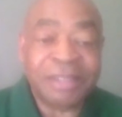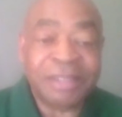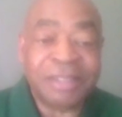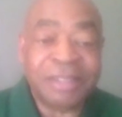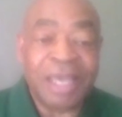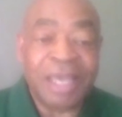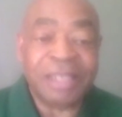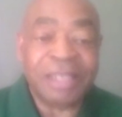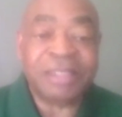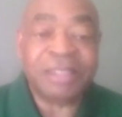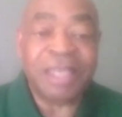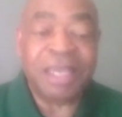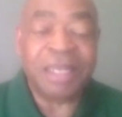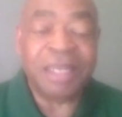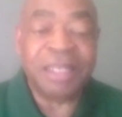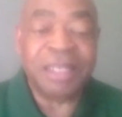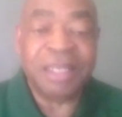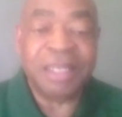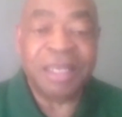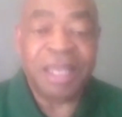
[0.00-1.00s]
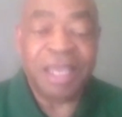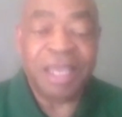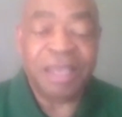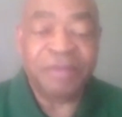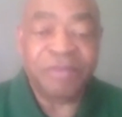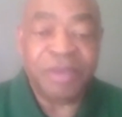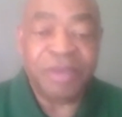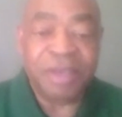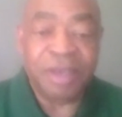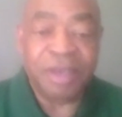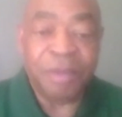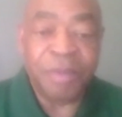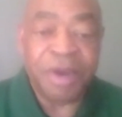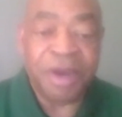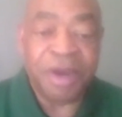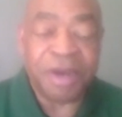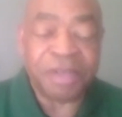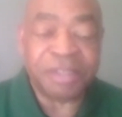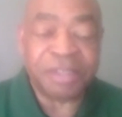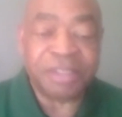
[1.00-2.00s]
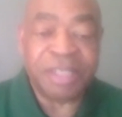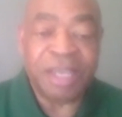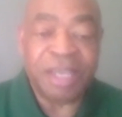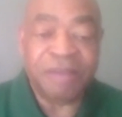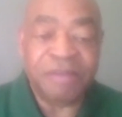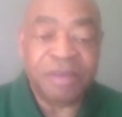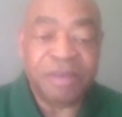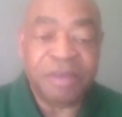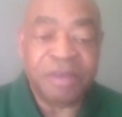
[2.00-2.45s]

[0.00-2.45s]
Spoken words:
stayed in the Navy, America's Navy,